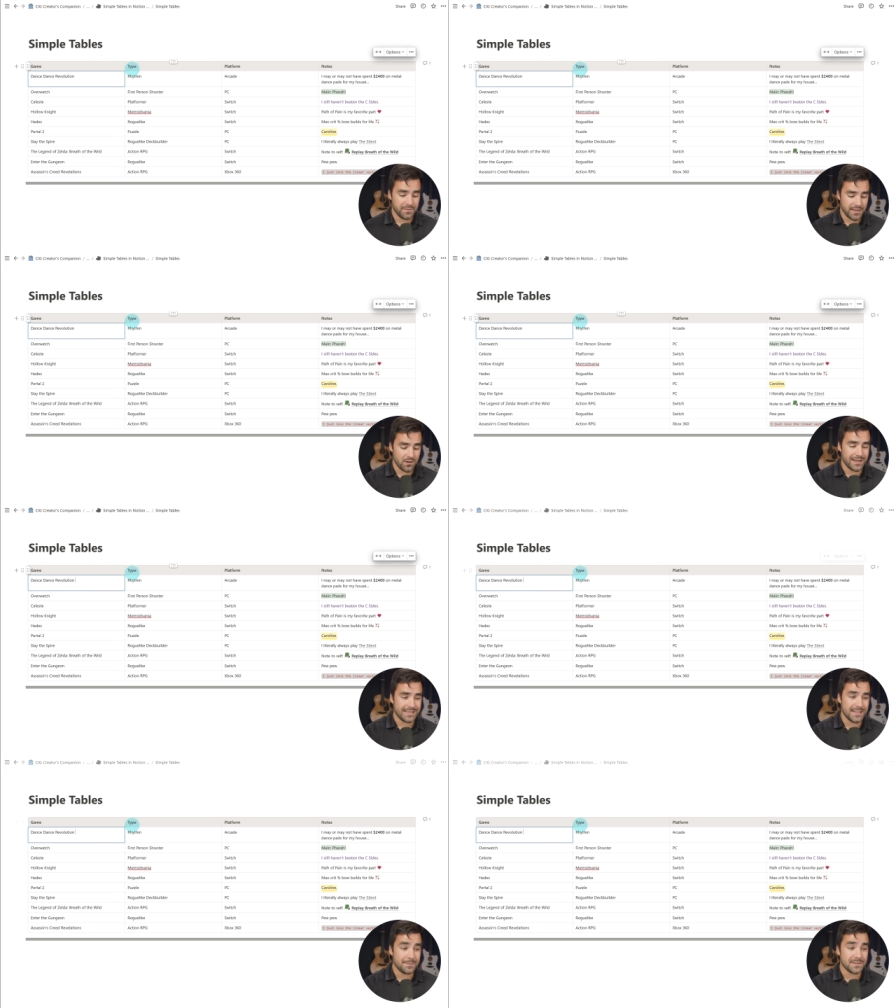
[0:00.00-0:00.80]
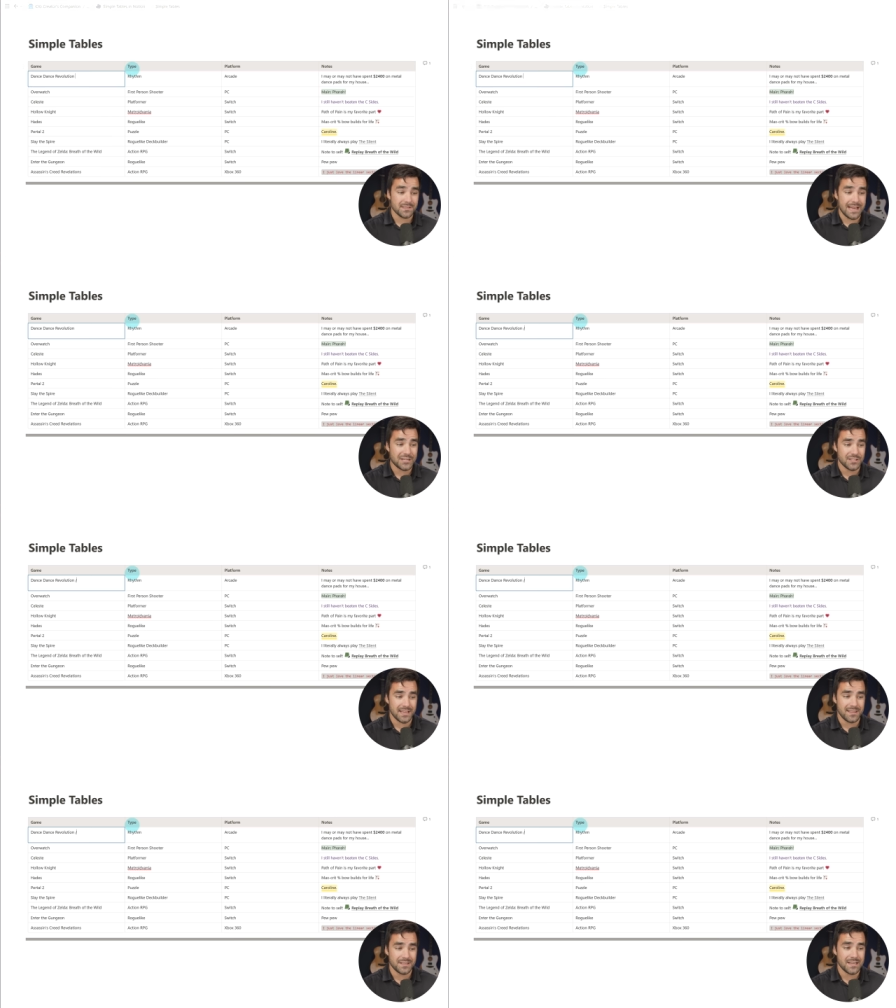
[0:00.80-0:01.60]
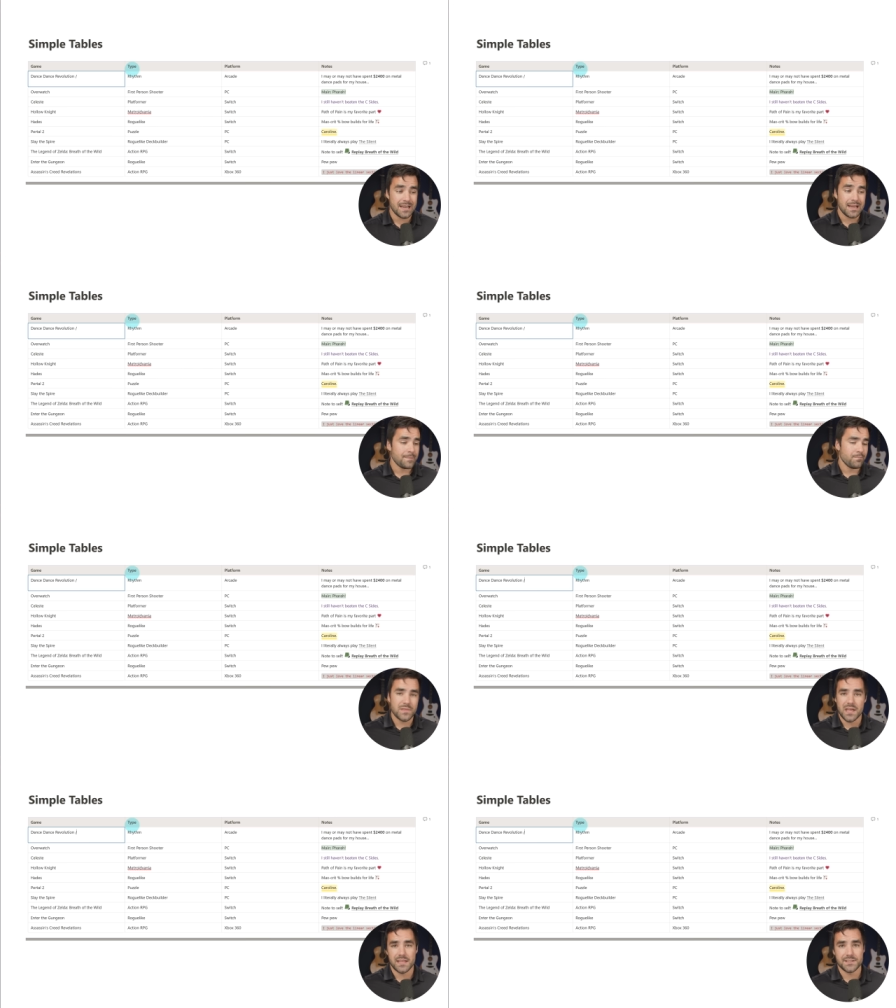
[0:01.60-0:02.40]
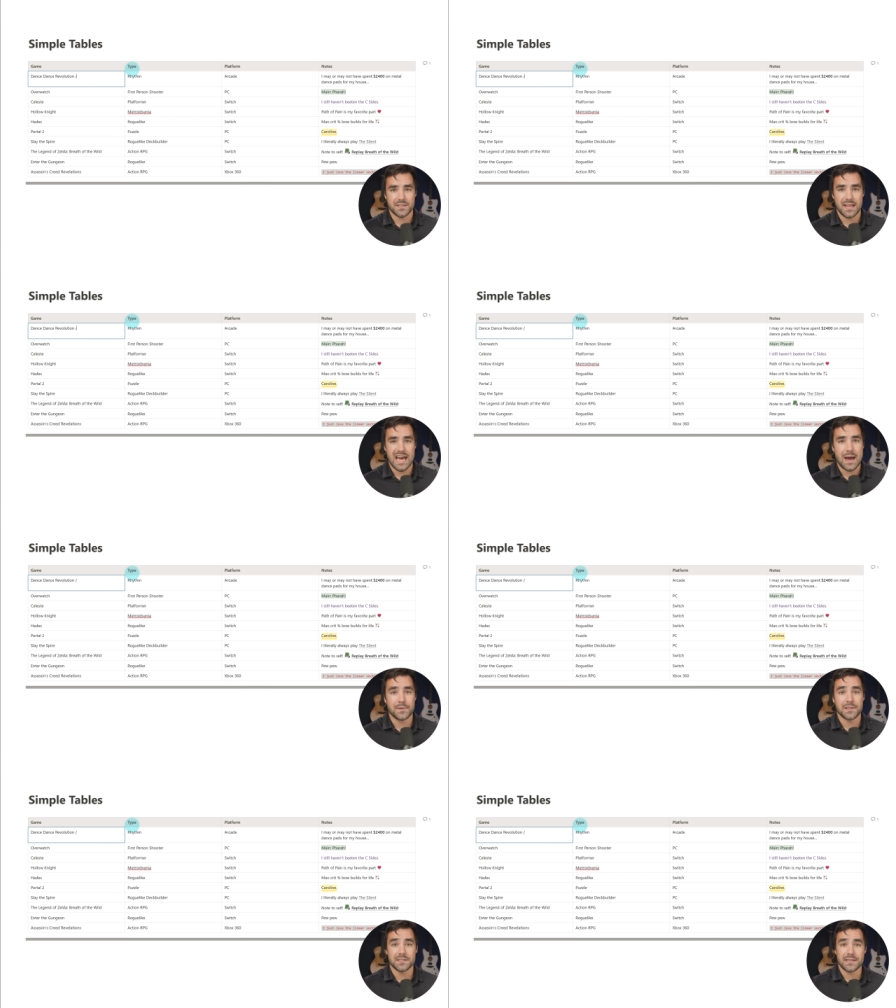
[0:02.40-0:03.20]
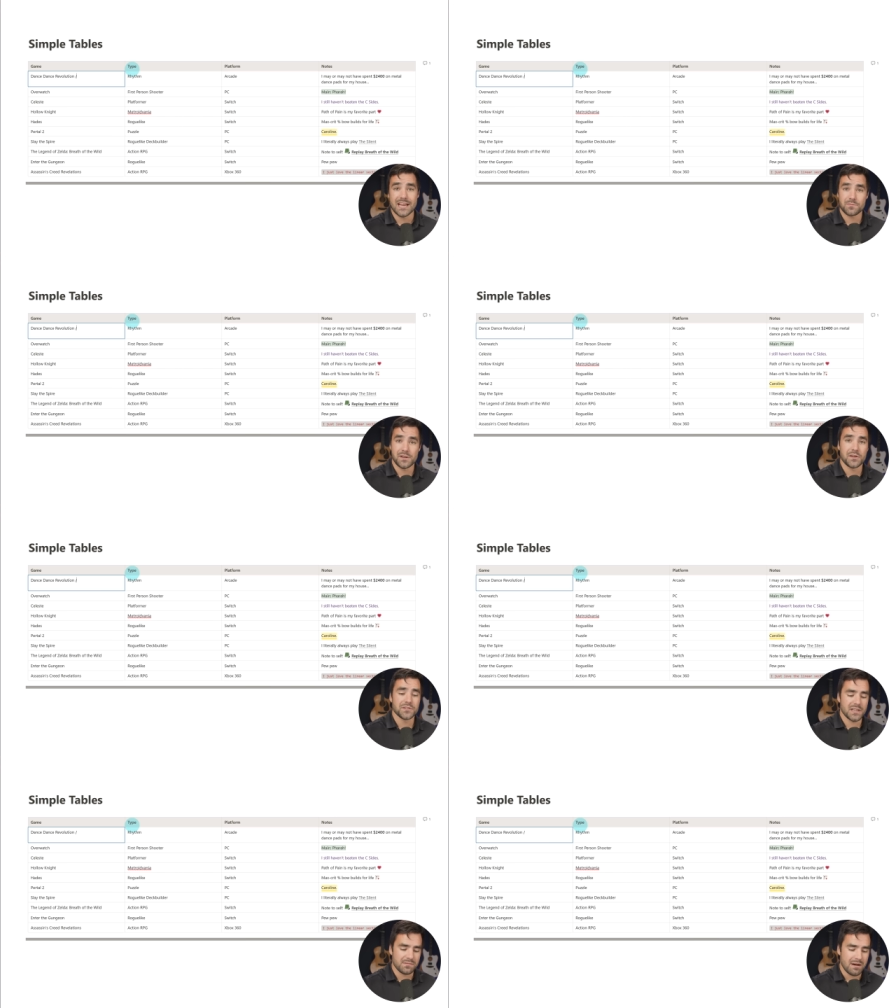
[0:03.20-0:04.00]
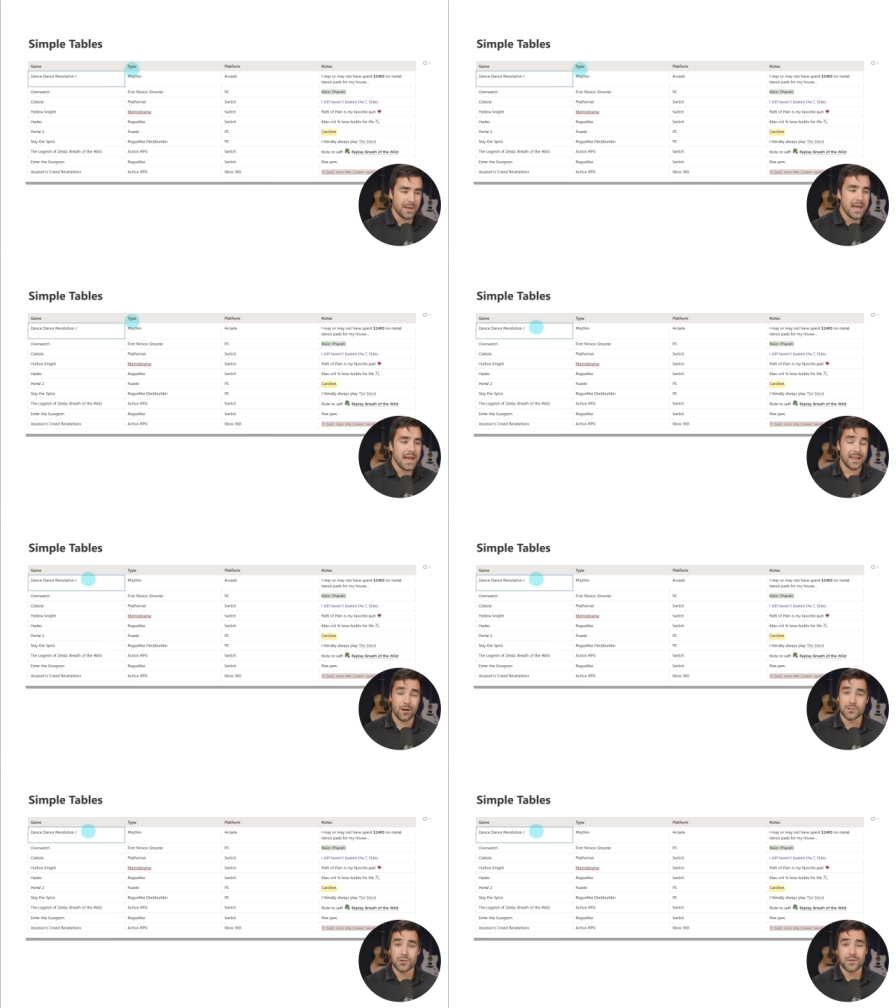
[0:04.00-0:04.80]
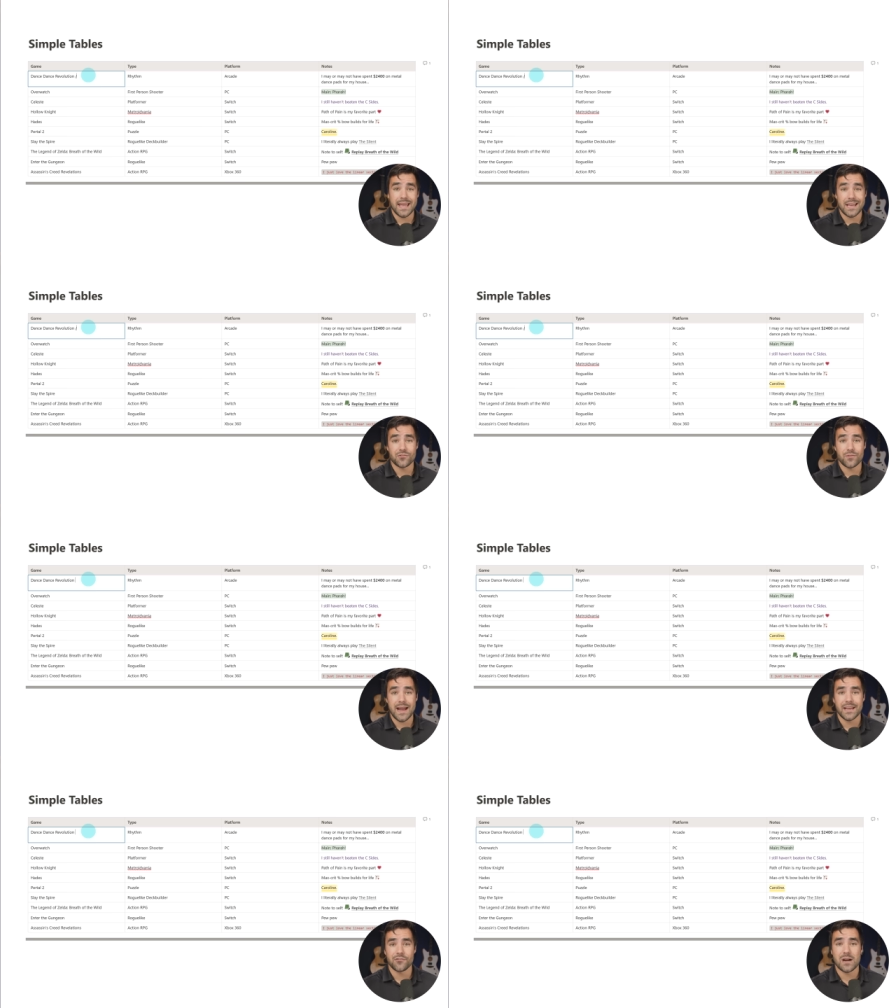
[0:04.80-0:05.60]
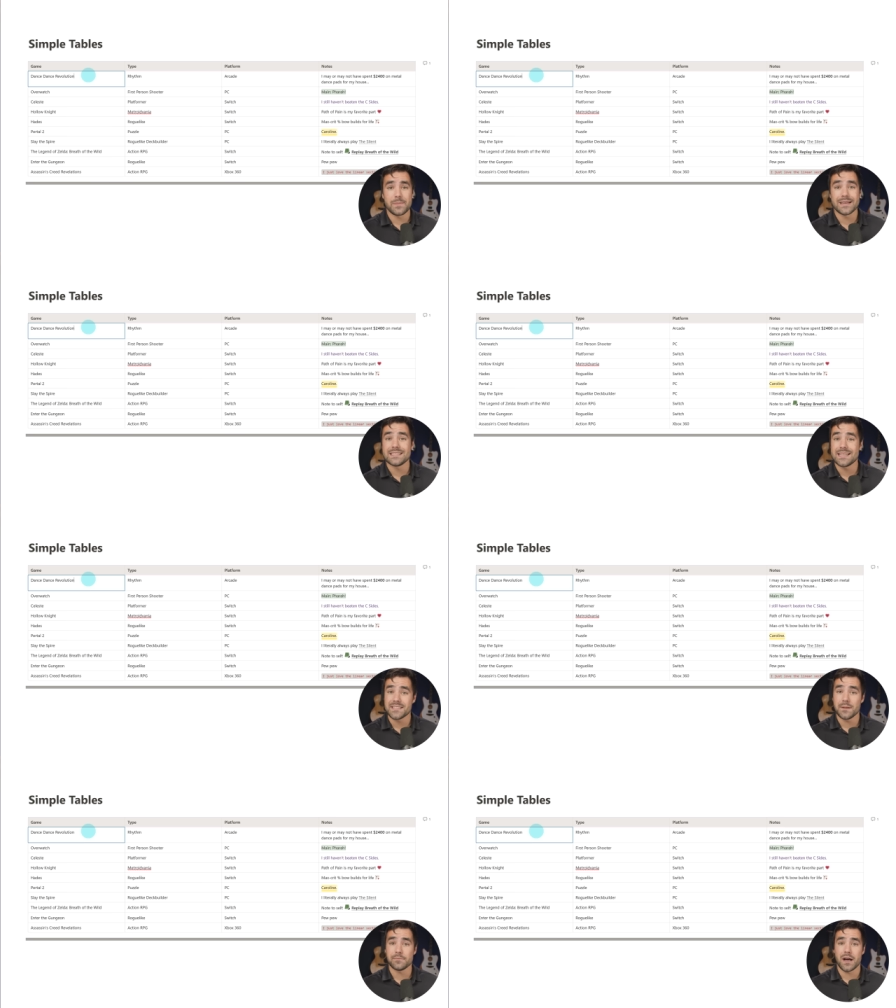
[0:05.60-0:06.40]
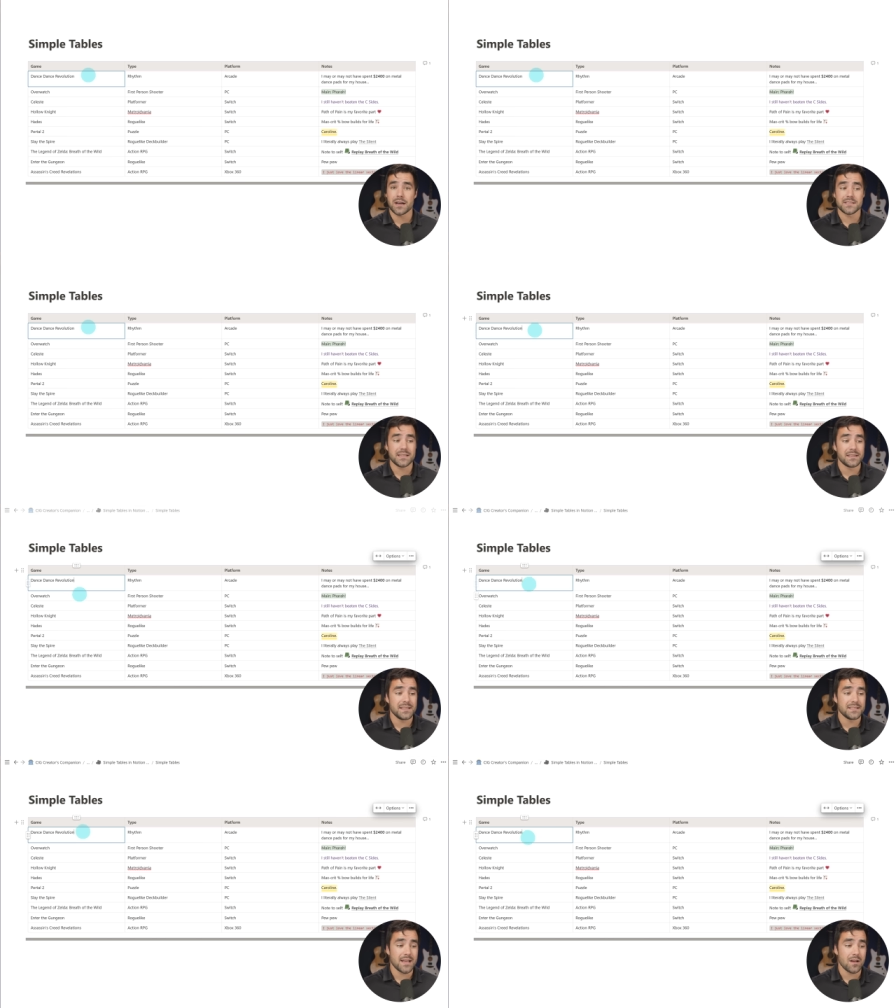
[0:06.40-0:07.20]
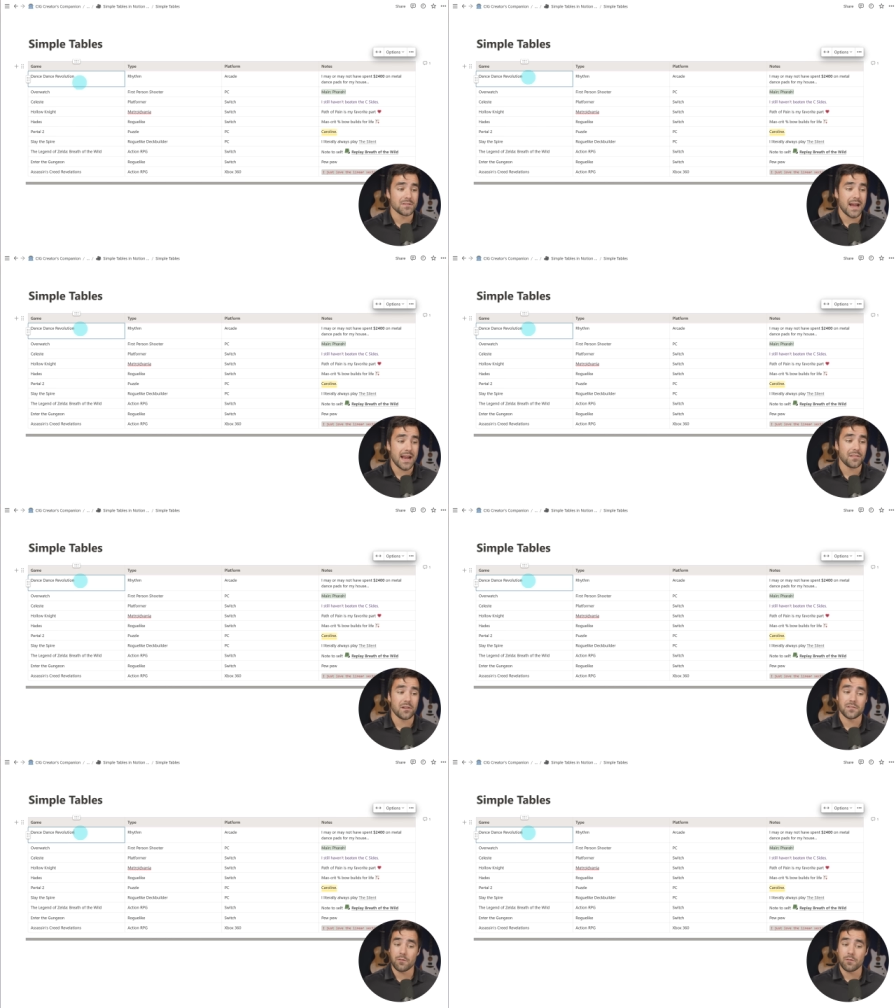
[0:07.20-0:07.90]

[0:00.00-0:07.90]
If I go ahead and type slash like this, nothing is gonna happen. The slash menu doesn't come up, and I also can't drag and drop existing blocks into these cells either.